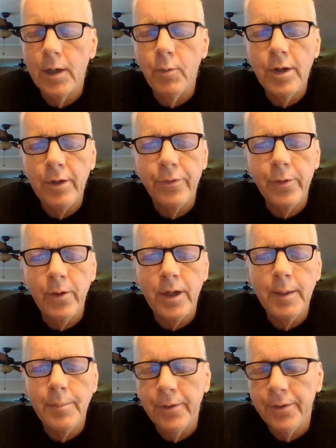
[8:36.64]
I want to throw a
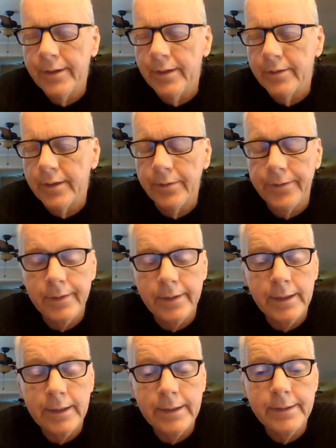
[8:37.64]
couple things out there,
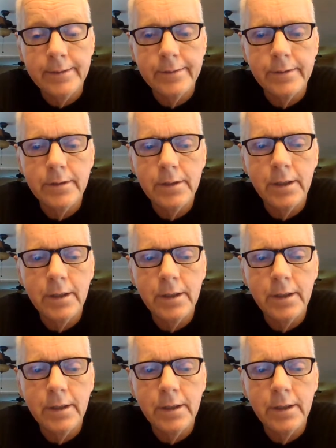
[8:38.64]
guys.